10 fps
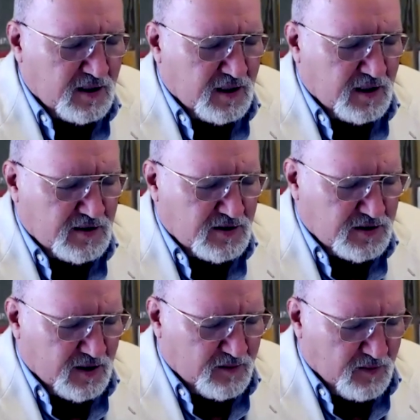And as you
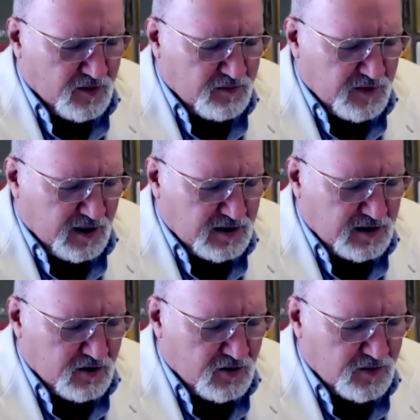step in with me, ask you
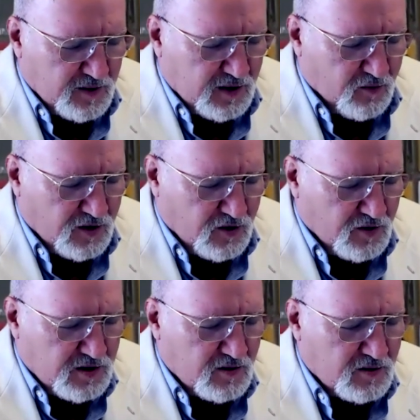to use me any way you
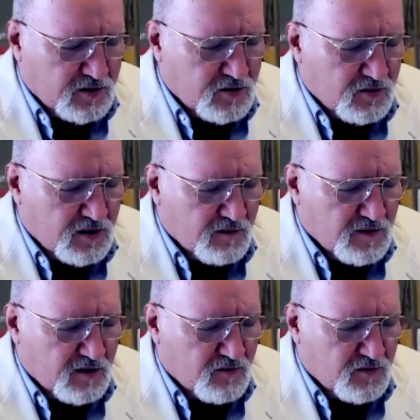wish, as long as you do with love,
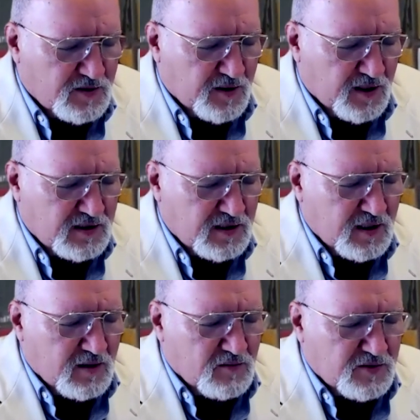light, and respect.
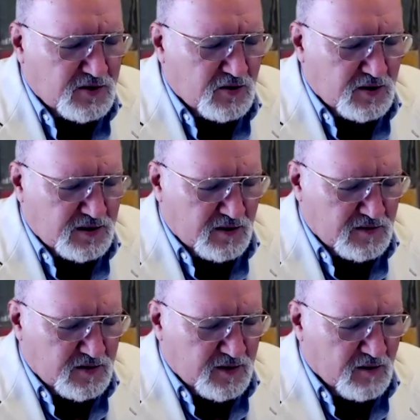Please show yourselves
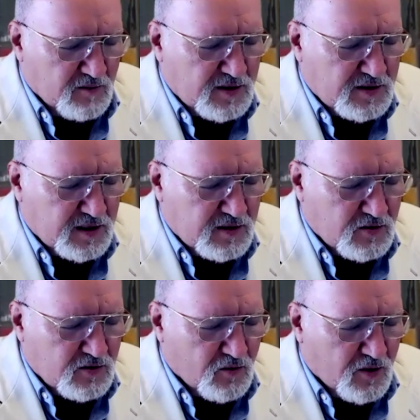to me, help me understand
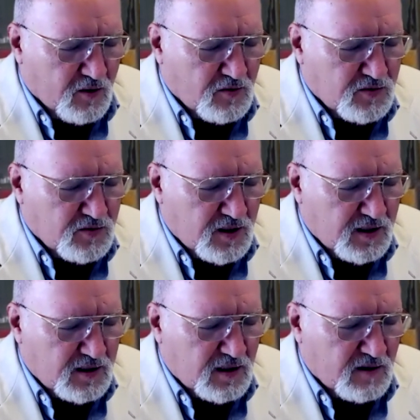who you are, what you were
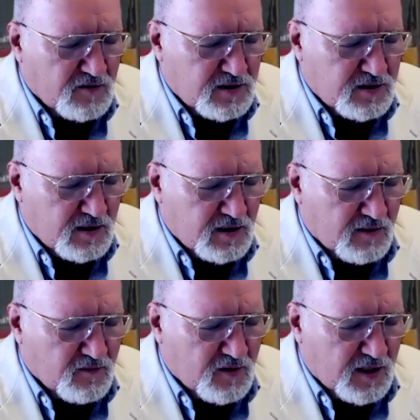like in life, what you didn't like,
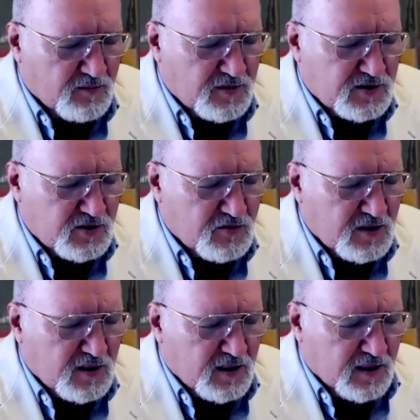what happened to you.
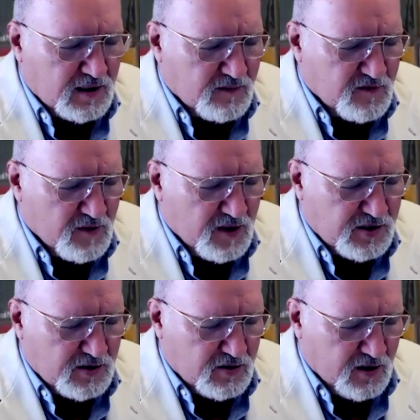Any
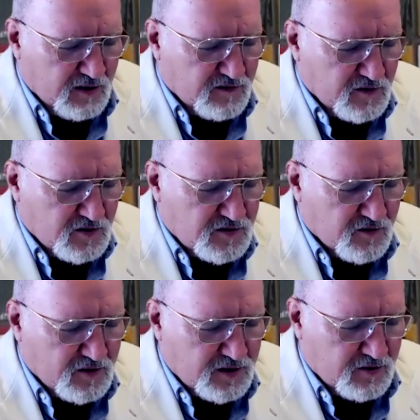information you have for those
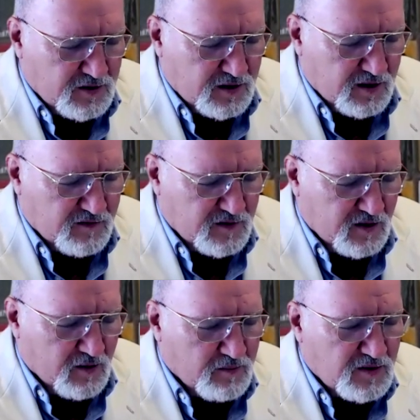folks here today for
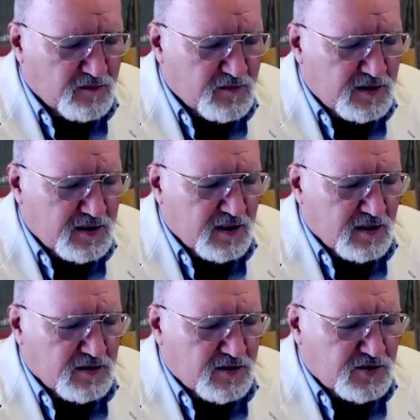their upliftment,
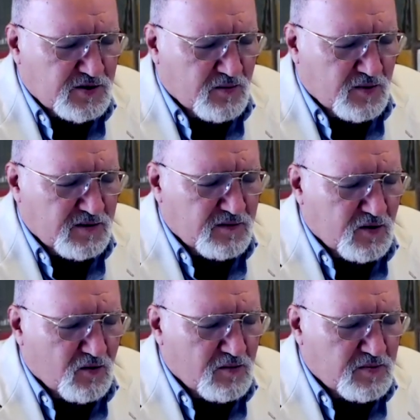the discernment of their
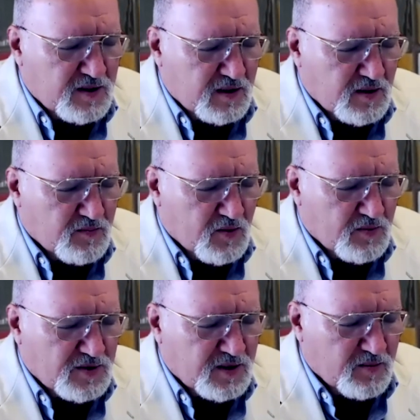well-being, their
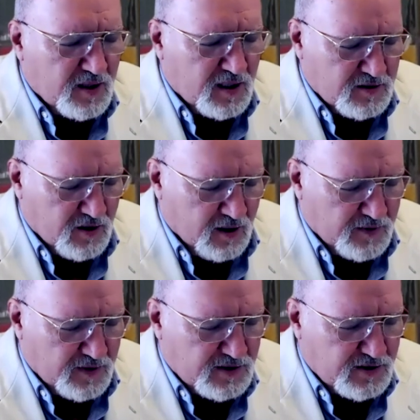purpose, their path, their
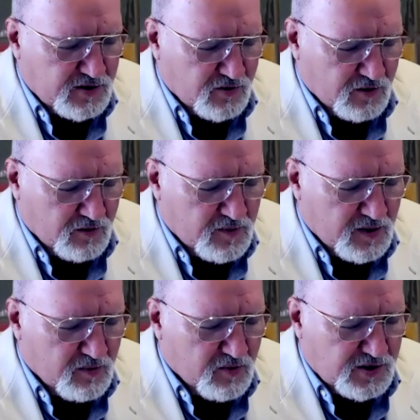happiness, and joy would be
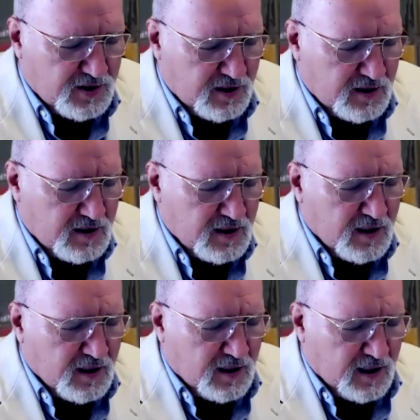appreciated.
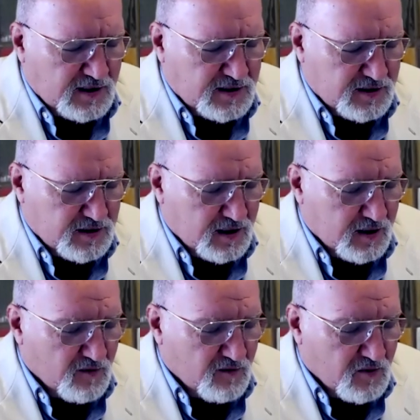And I ask this in the
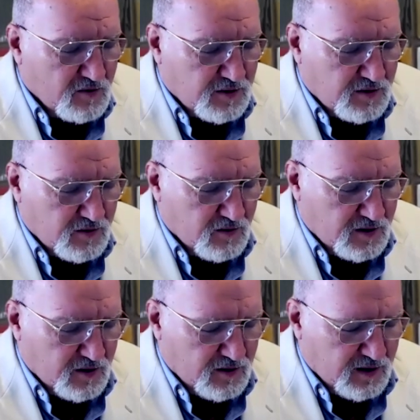name of all that is holy,
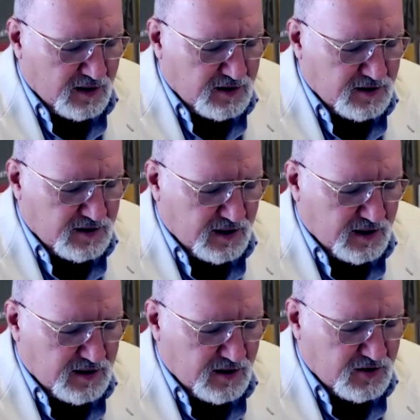healing, angels,
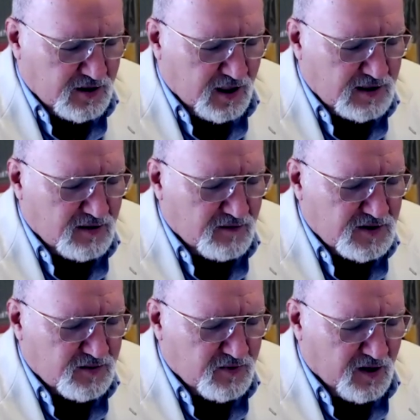saints, teachers, guides, loved
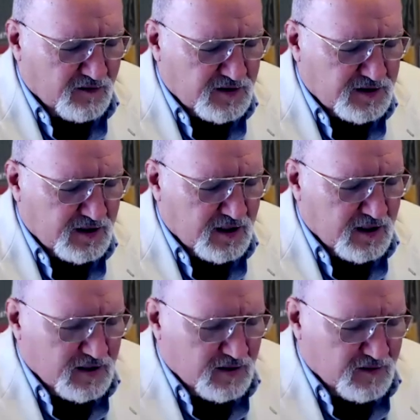ones, prophets
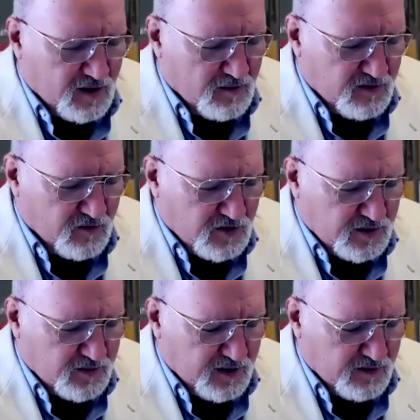that have come before us
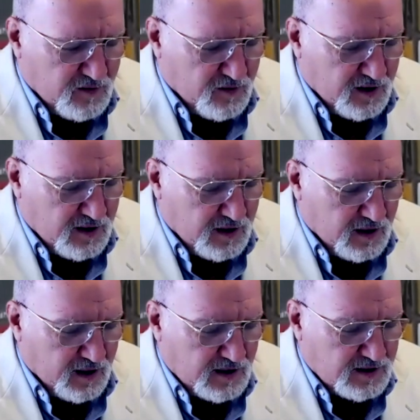to pave the way. And
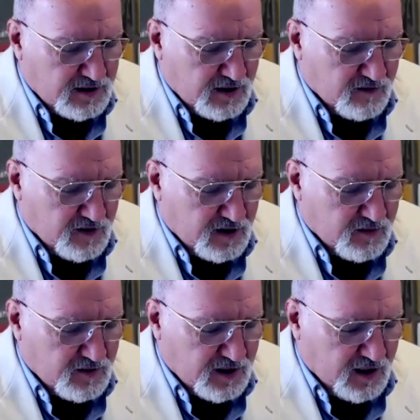I ask this day for nothing
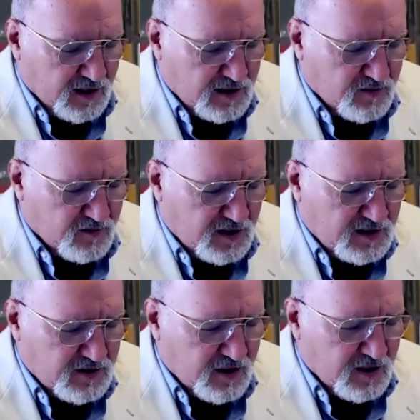but your highest and
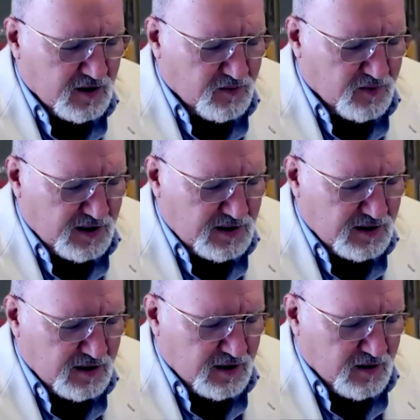best, your peace,
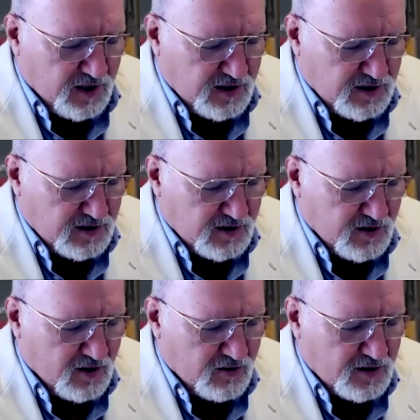patience, and
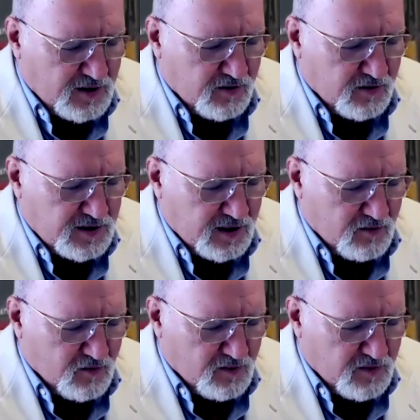tolerance, your insight
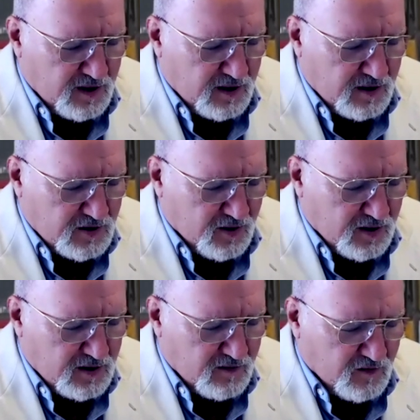and well-being, your
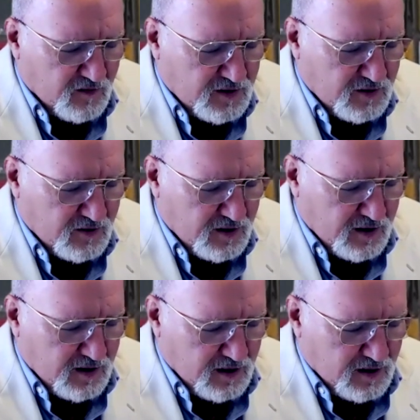strength, your fortitude,
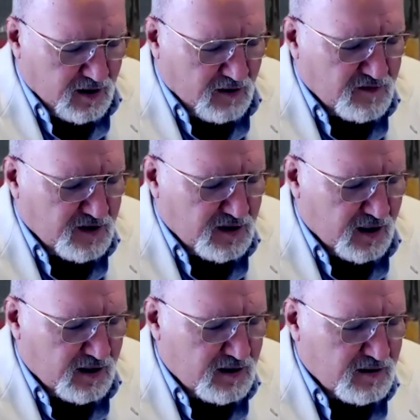your love, your
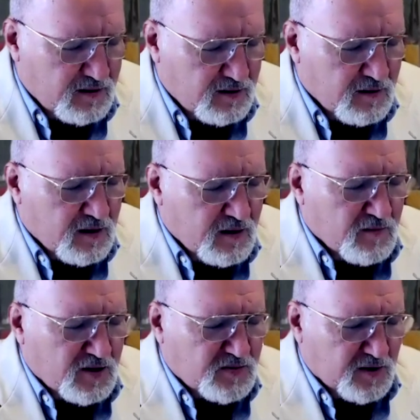light.
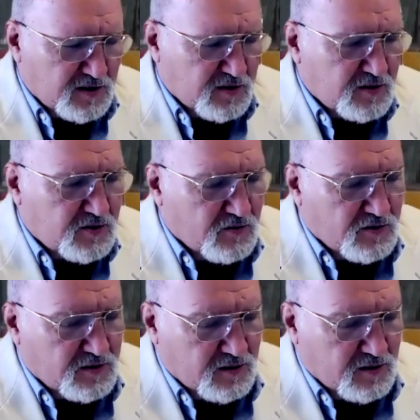but especially your truth.